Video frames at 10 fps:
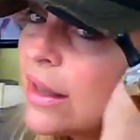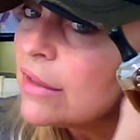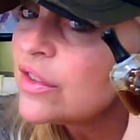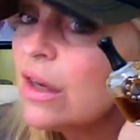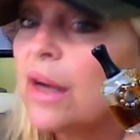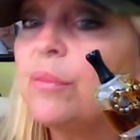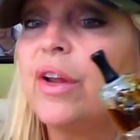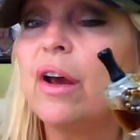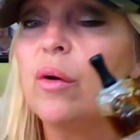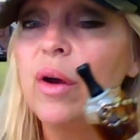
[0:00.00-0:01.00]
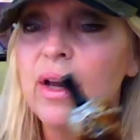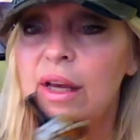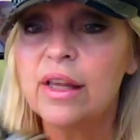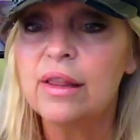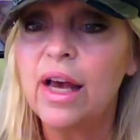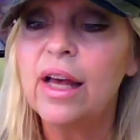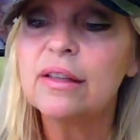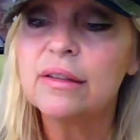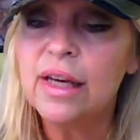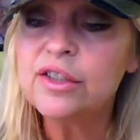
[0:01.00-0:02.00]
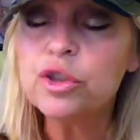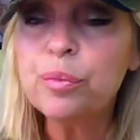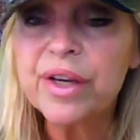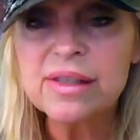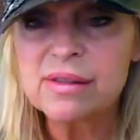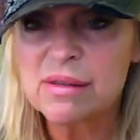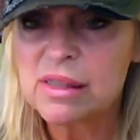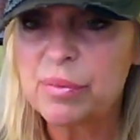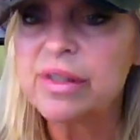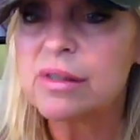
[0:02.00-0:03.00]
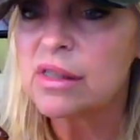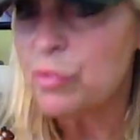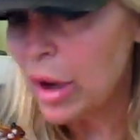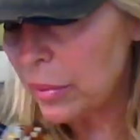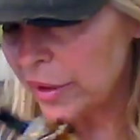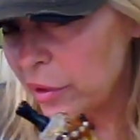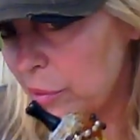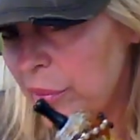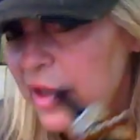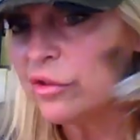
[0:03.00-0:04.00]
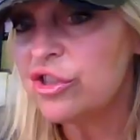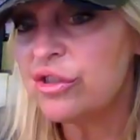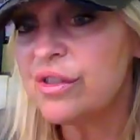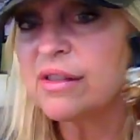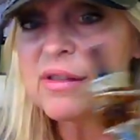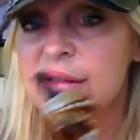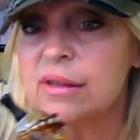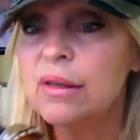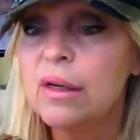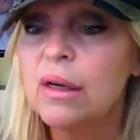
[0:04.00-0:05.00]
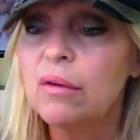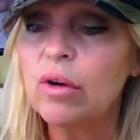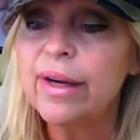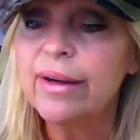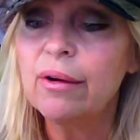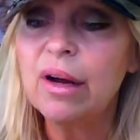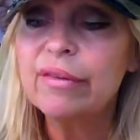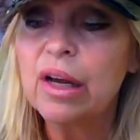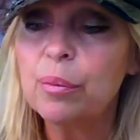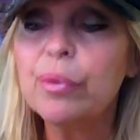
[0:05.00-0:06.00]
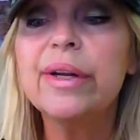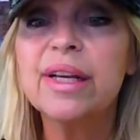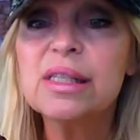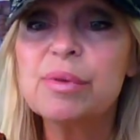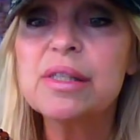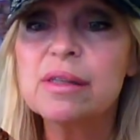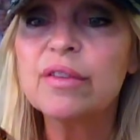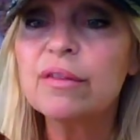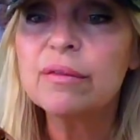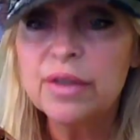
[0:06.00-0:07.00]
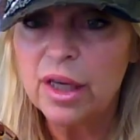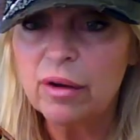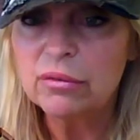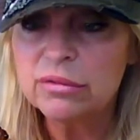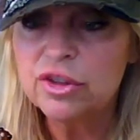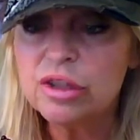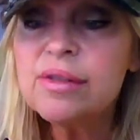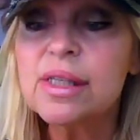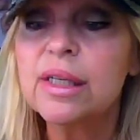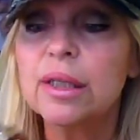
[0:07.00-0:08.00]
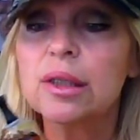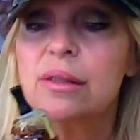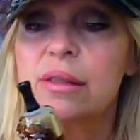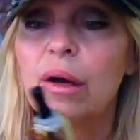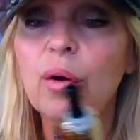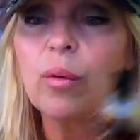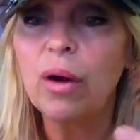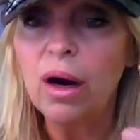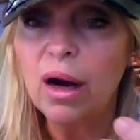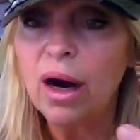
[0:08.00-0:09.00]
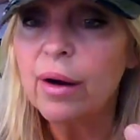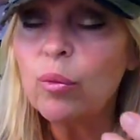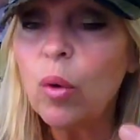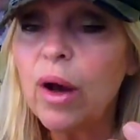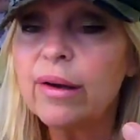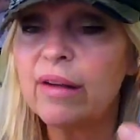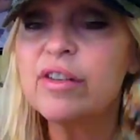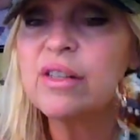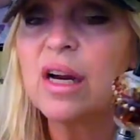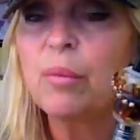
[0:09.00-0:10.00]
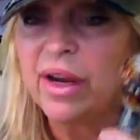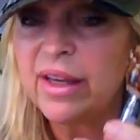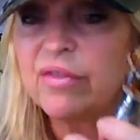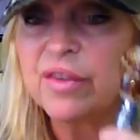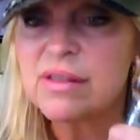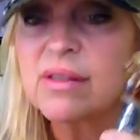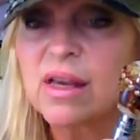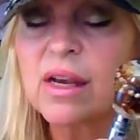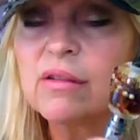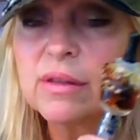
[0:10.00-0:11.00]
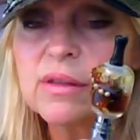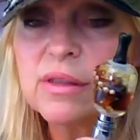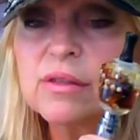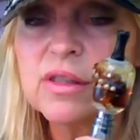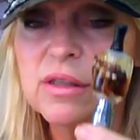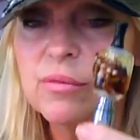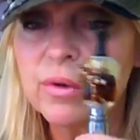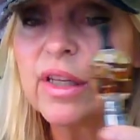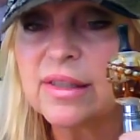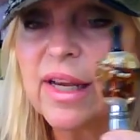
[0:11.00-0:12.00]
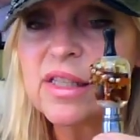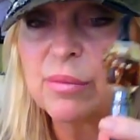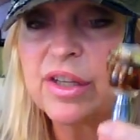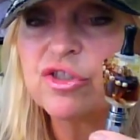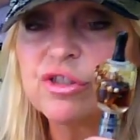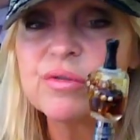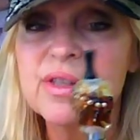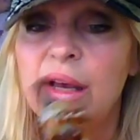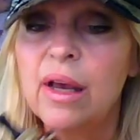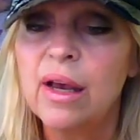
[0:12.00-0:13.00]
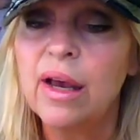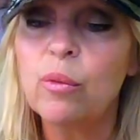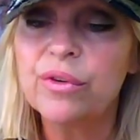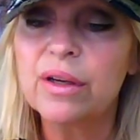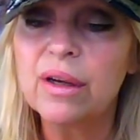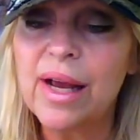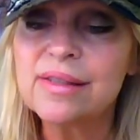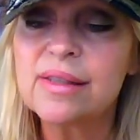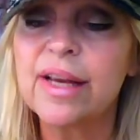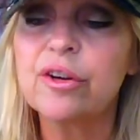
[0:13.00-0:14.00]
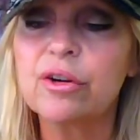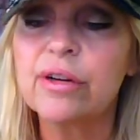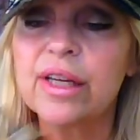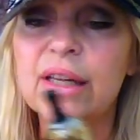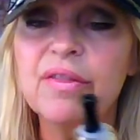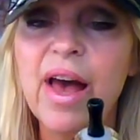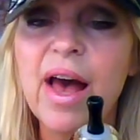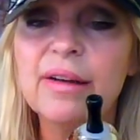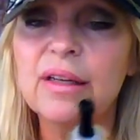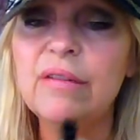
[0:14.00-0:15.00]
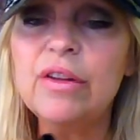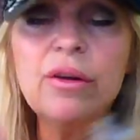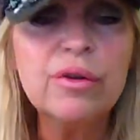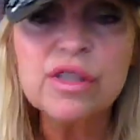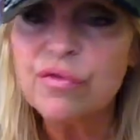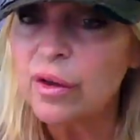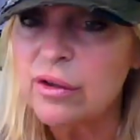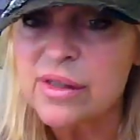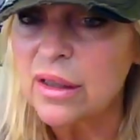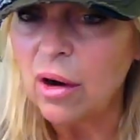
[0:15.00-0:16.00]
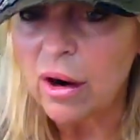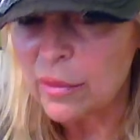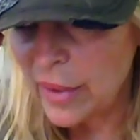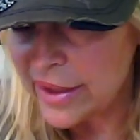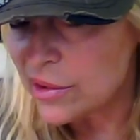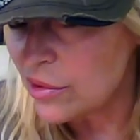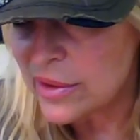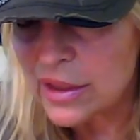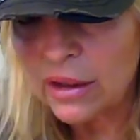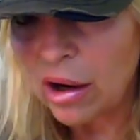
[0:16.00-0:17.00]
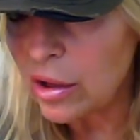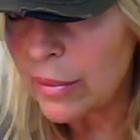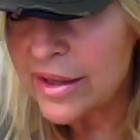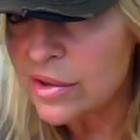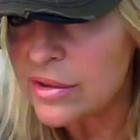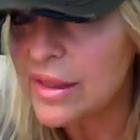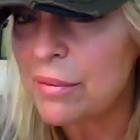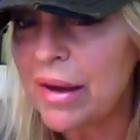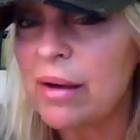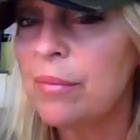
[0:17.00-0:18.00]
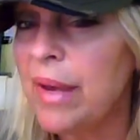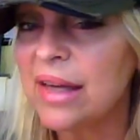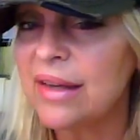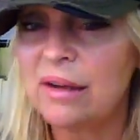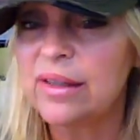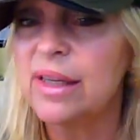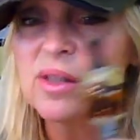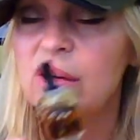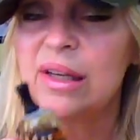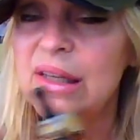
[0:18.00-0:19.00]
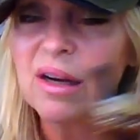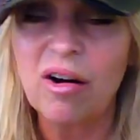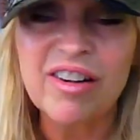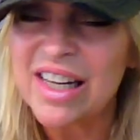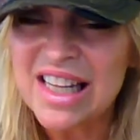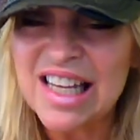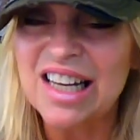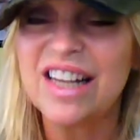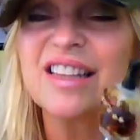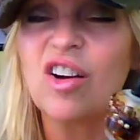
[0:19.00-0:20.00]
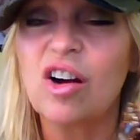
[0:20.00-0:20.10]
length of time know that that's your biggest expense is probably going to be your juices. And right now I've got a pretty expensive, juice in here. So I want every time I hit this thing to really taste my juice. And with a glass tank, you're going to get that. And even though there's fillers in Cartomizers, the Cartomizers they make nowadays aren't anything like the